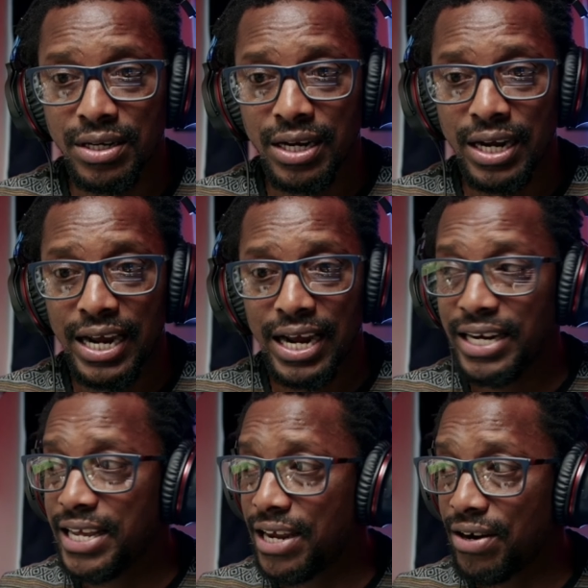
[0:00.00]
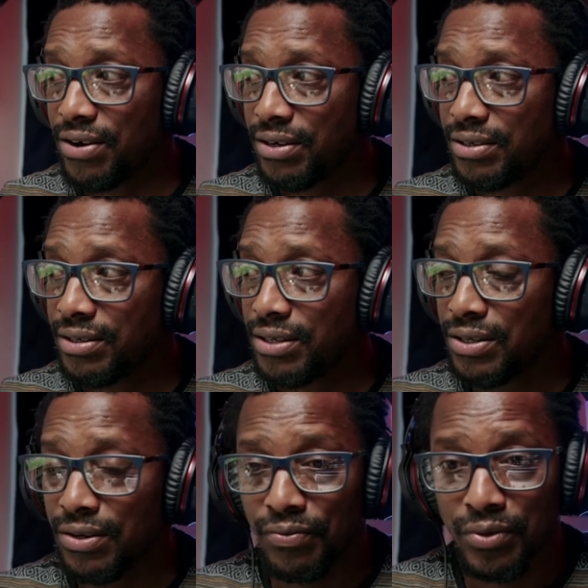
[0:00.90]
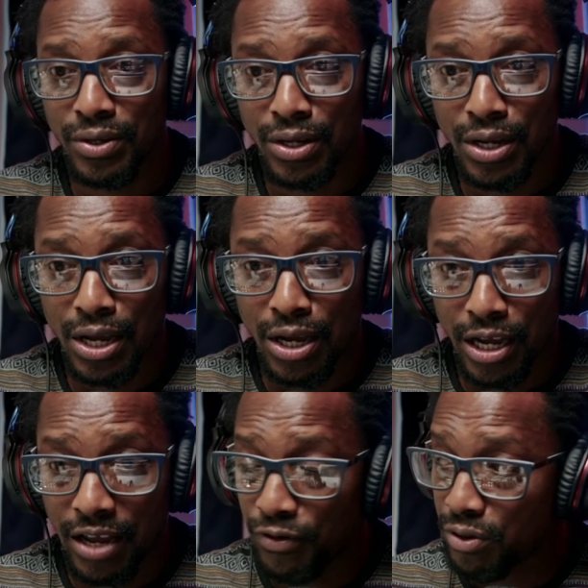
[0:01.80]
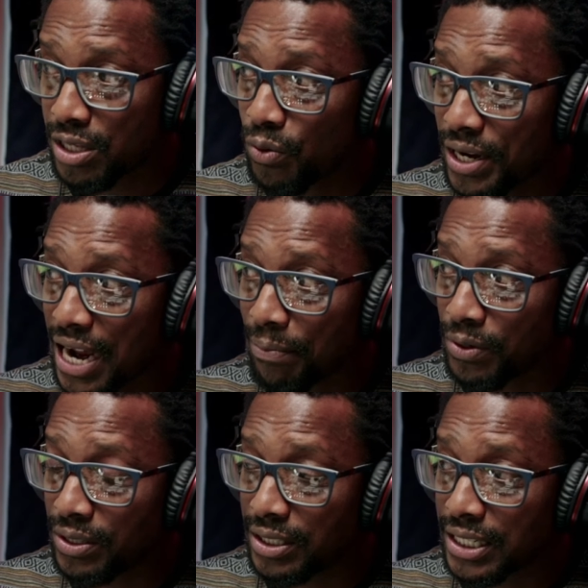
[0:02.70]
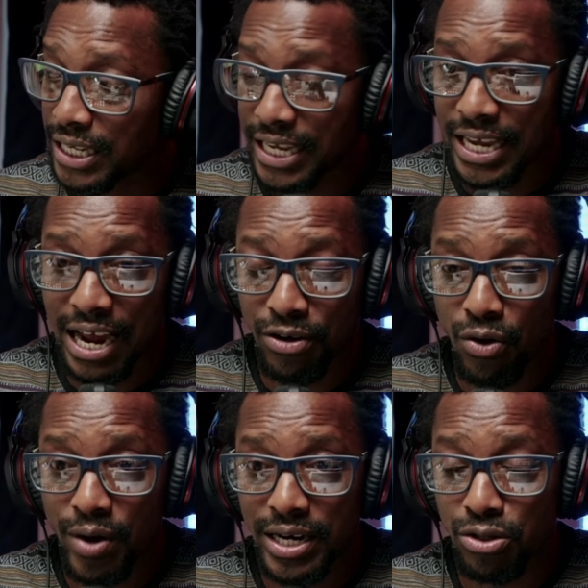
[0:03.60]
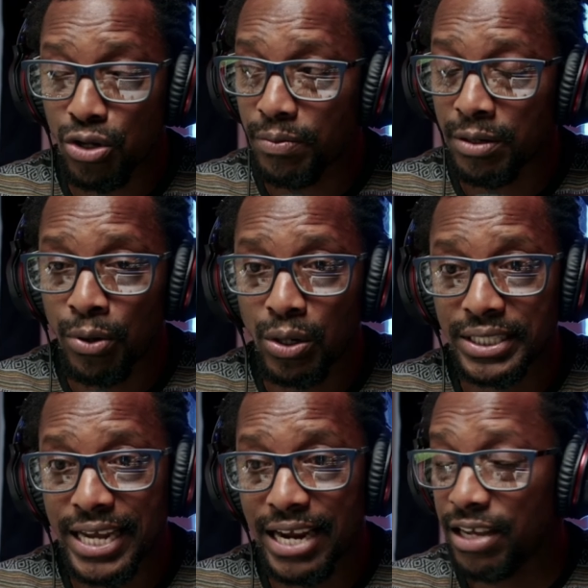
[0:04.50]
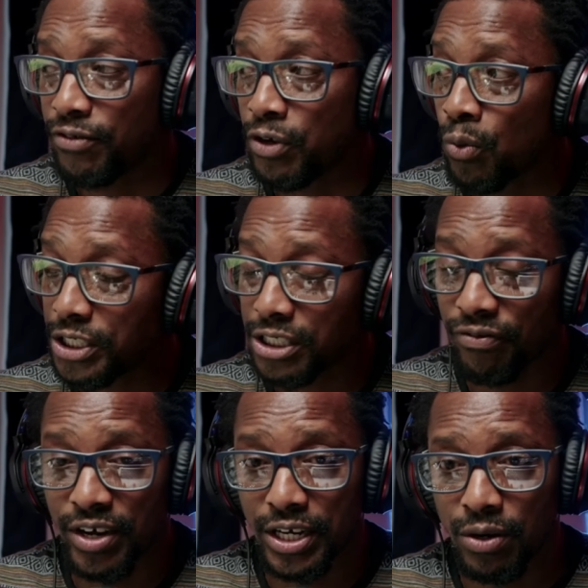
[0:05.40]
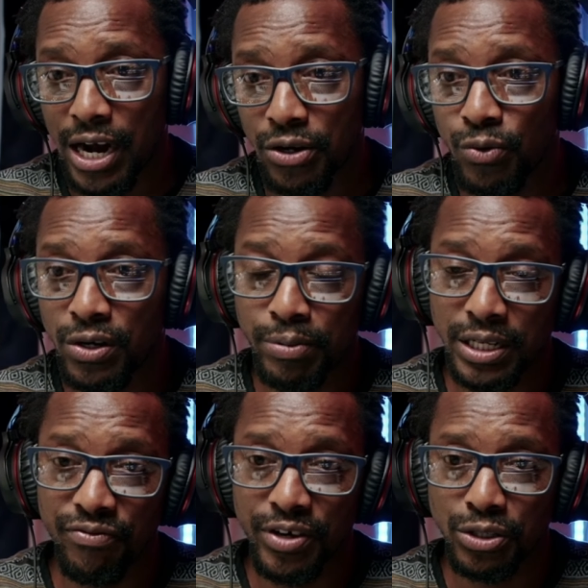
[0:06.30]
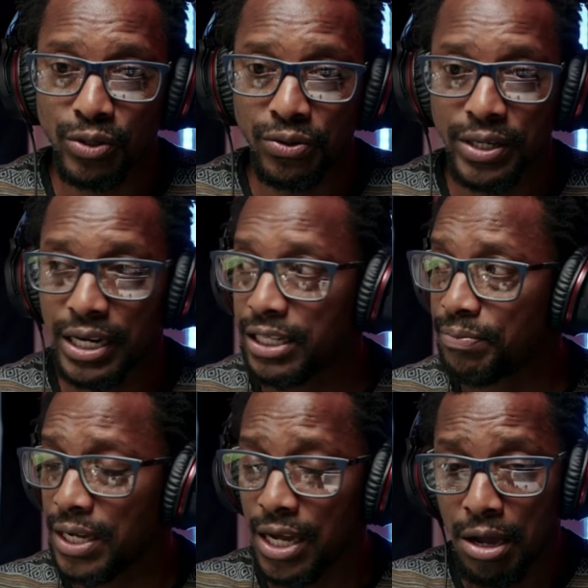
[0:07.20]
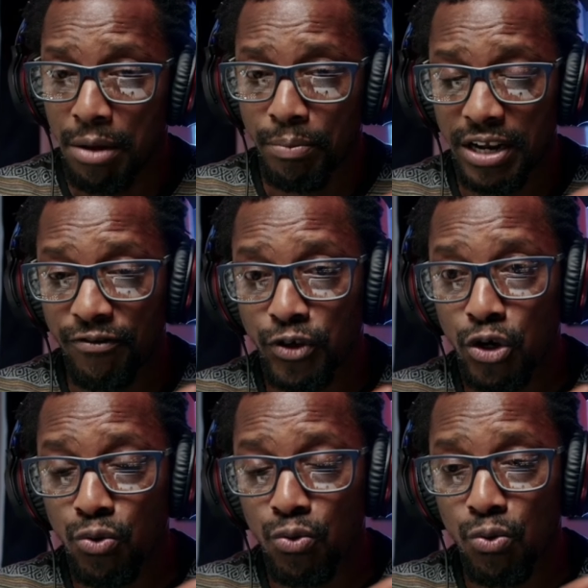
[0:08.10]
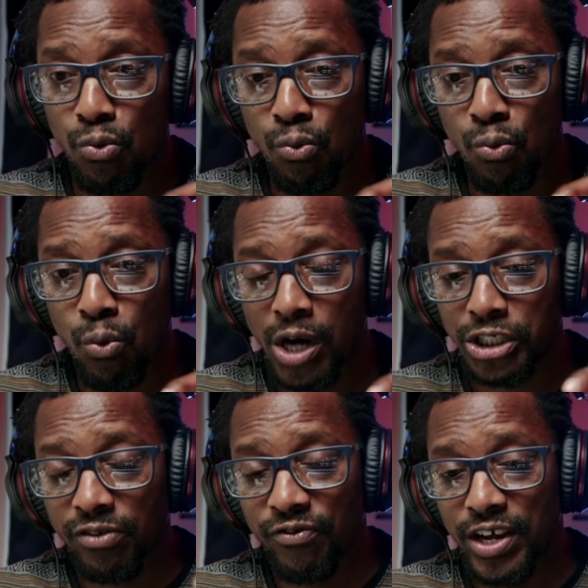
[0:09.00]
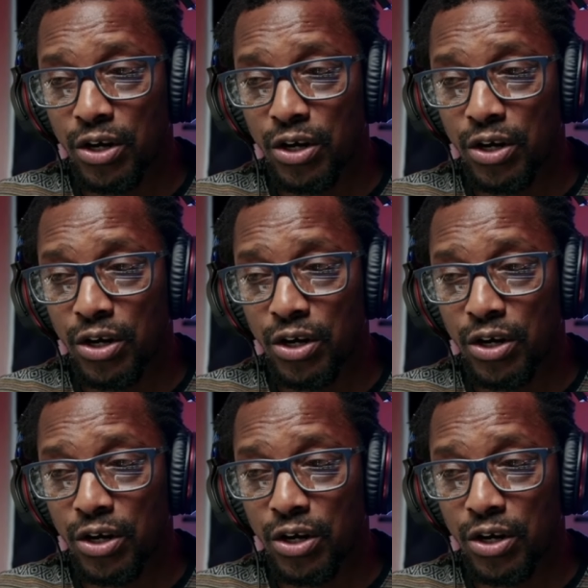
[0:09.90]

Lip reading: and here, if you see what happened, he had already stopped the ball dead. If you watch the video, I don't want to play the video so I don't get clipped, but if you watch the video